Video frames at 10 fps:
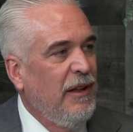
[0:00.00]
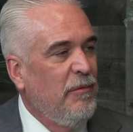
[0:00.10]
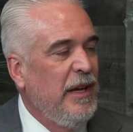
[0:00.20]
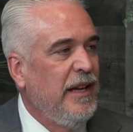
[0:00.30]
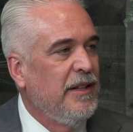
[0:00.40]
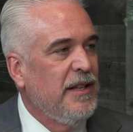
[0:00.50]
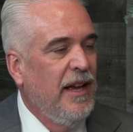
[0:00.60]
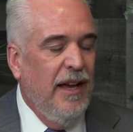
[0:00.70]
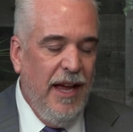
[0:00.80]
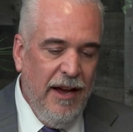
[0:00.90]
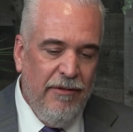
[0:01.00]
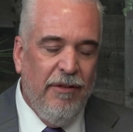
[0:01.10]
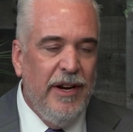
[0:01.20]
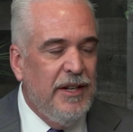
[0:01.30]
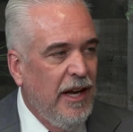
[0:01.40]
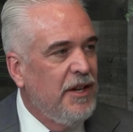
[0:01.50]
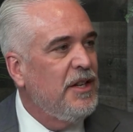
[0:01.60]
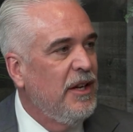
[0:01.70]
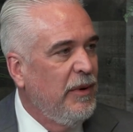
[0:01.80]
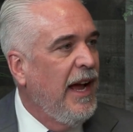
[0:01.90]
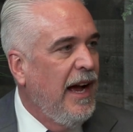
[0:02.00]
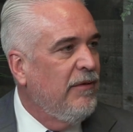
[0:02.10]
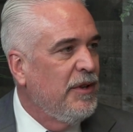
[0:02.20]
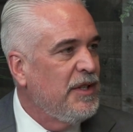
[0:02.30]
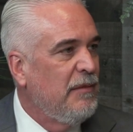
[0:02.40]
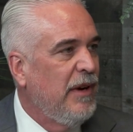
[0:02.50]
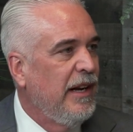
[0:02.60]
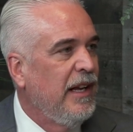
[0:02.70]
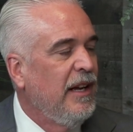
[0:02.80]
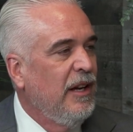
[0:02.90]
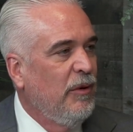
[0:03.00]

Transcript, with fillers: means every touch that we have with somebody,